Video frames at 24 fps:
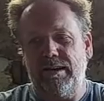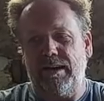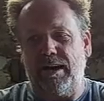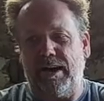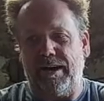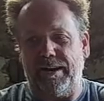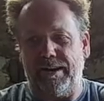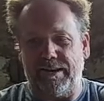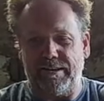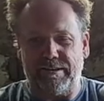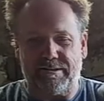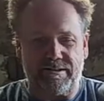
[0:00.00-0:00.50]

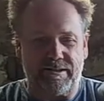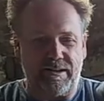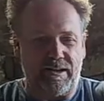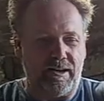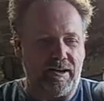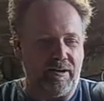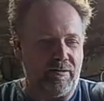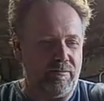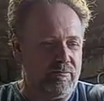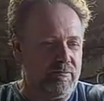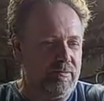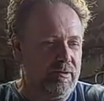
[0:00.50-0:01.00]
and it's
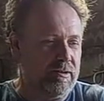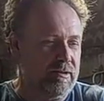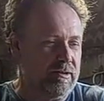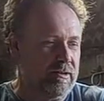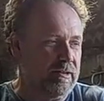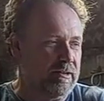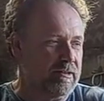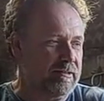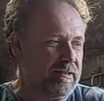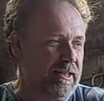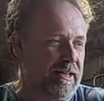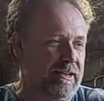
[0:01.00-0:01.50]
then
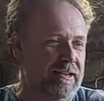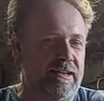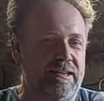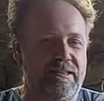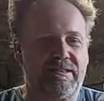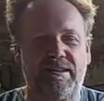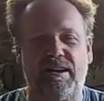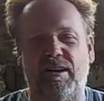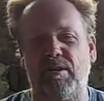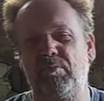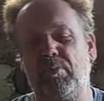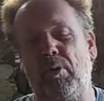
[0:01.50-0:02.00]
there's
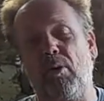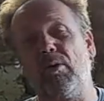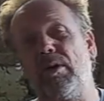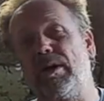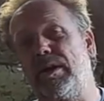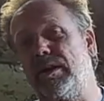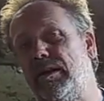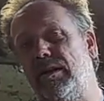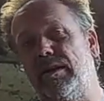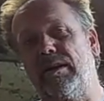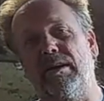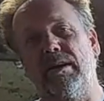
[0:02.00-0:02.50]
no
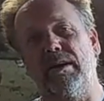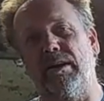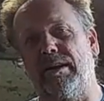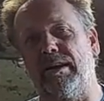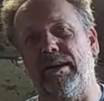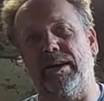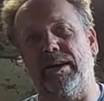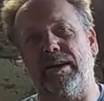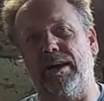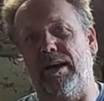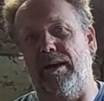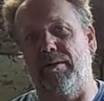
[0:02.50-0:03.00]
point in
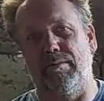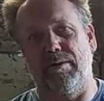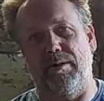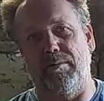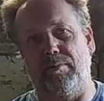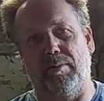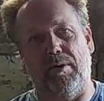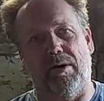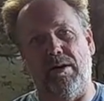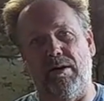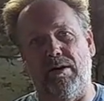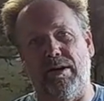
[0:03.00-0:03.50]
it coming
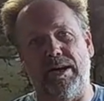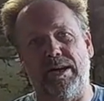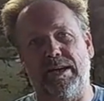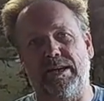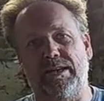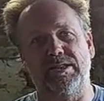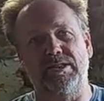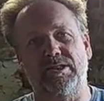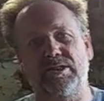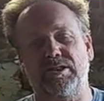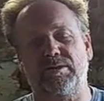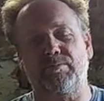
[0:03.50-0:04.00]
apart. It
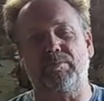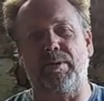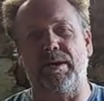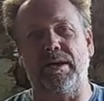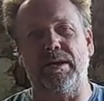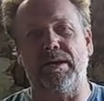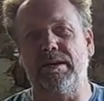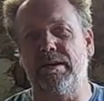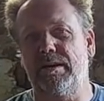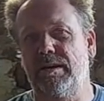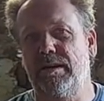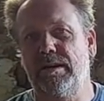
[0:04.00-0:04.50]
can just
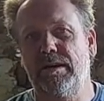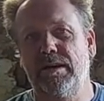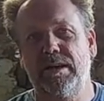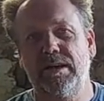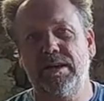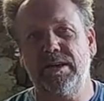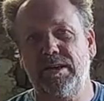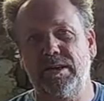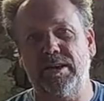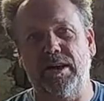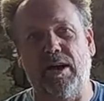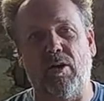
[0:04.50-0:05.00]
be,
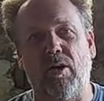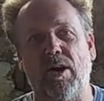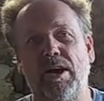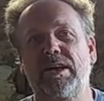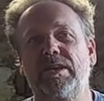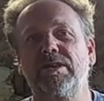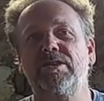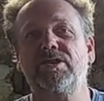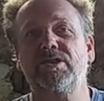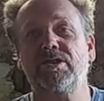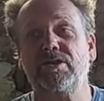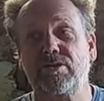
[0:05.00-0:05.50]
I
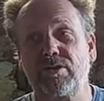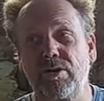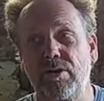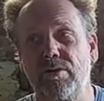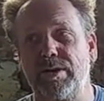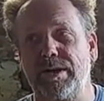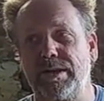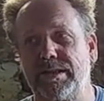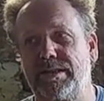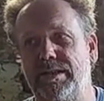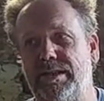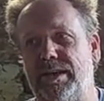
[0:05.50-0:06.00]
can screw
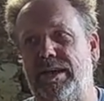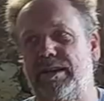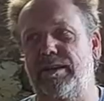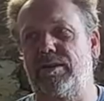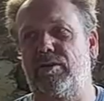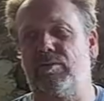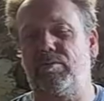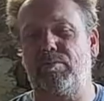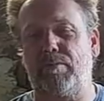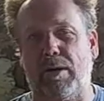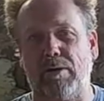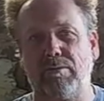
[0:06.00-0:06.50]
it together
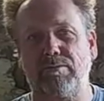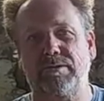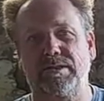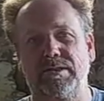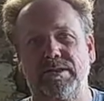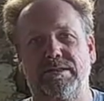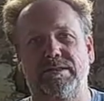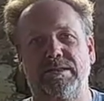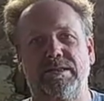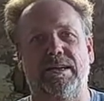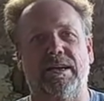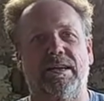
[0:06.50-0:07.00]
or bolt it
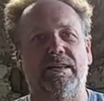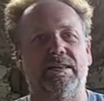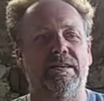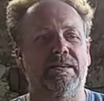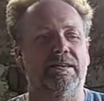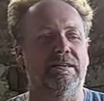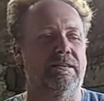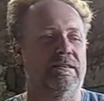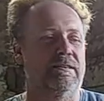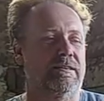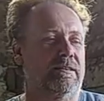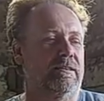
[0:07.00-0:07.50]

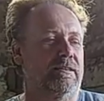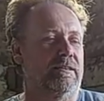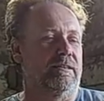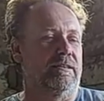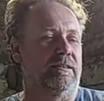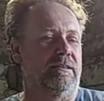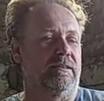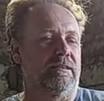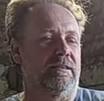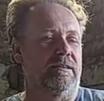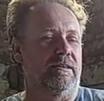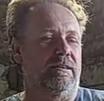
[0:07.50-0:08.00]
together,
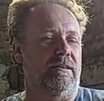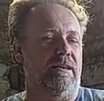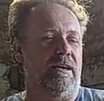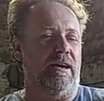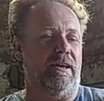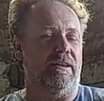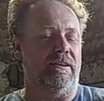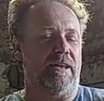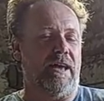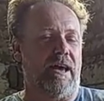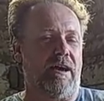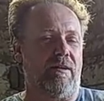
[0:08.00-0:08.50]

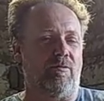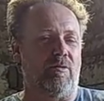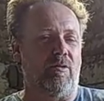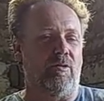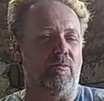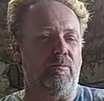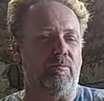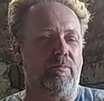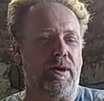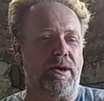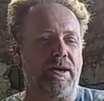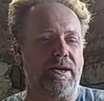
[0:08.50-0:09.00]
and that will
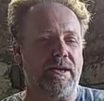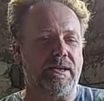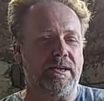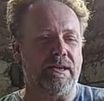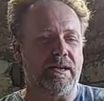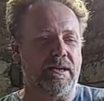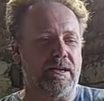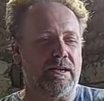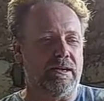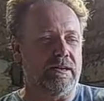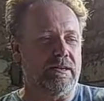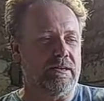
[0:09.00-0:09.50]
be,
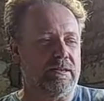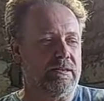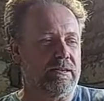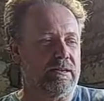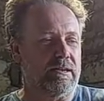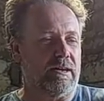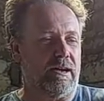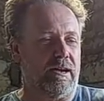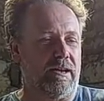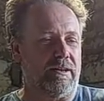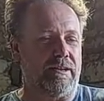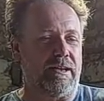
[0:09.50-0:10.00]

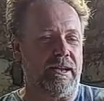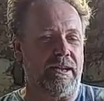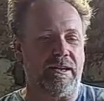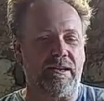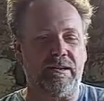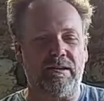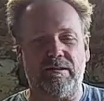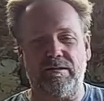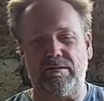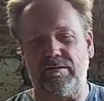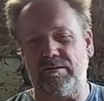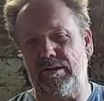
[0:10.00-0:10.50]
and then it
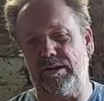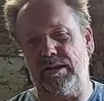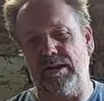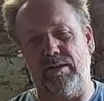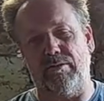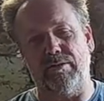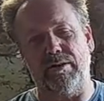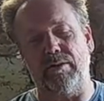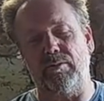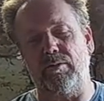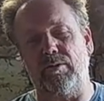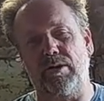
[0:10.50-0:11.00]

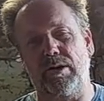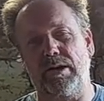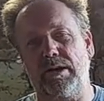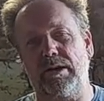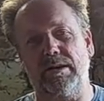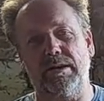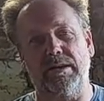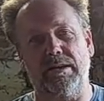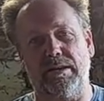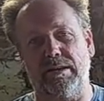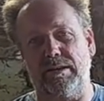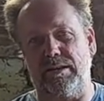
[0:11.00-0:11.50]
will.
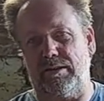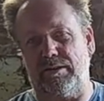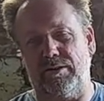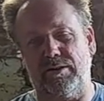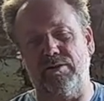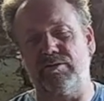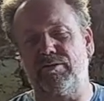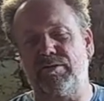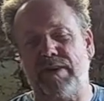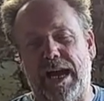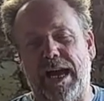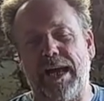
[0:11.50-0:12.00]

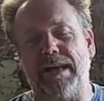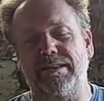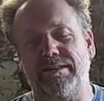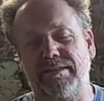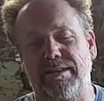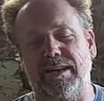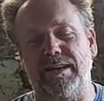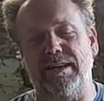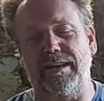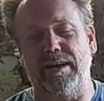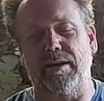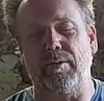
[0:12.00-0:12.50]
You can
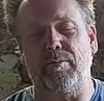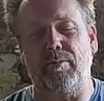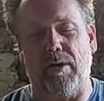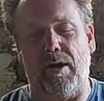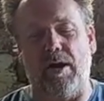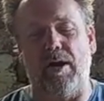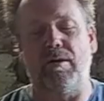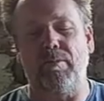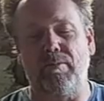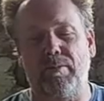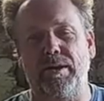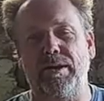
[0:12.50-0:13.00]
take it
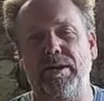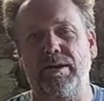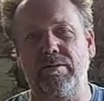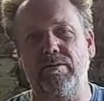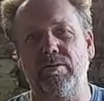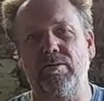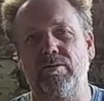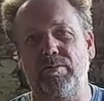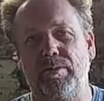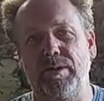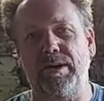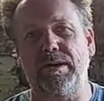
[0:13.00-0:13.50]
apart, but it
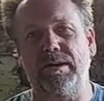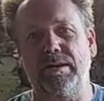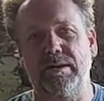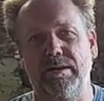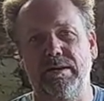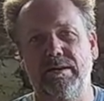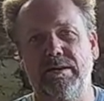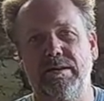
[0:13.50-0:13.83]
will be